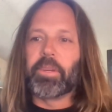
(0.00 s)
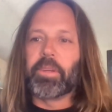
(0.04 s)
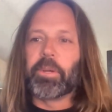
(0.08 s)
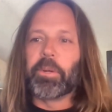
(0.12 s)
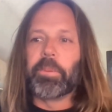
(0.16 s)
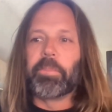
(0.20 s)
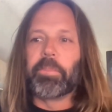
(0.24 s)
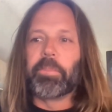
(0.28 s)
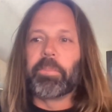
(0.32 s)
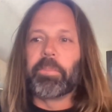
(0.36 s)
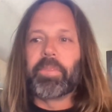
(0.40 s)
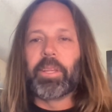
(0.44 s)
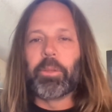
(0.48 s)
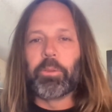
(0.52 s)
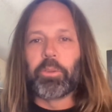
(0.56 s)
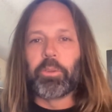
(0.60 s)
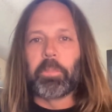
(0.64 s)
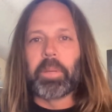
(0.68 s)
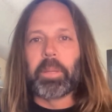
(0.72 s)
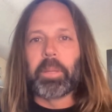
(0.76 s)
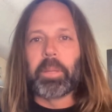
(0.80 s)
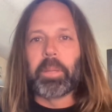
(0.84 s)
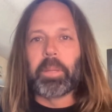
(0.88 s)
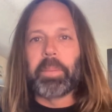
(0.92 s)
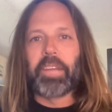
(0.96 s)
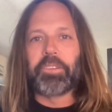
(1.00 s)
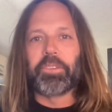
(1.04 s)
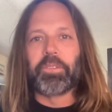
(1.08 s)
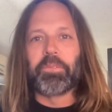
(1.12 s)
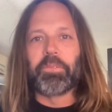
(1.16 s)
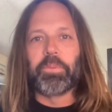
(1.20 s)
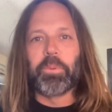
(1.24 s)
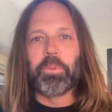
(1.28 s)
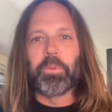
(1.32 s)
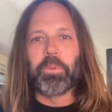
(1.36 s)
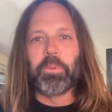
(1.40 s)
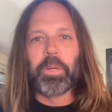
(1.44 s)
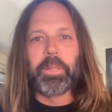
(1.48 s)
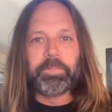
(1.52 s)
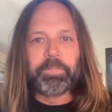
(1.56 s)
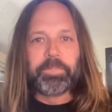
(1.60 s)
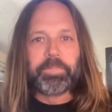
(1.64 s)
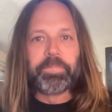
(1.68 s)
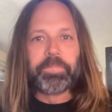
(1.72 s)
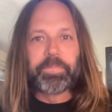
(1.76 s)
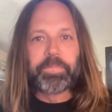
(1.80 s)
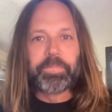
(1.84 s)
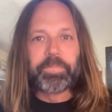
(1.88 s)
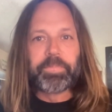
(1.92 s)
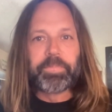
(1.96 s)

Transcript: So, you know, there's a big passion for it.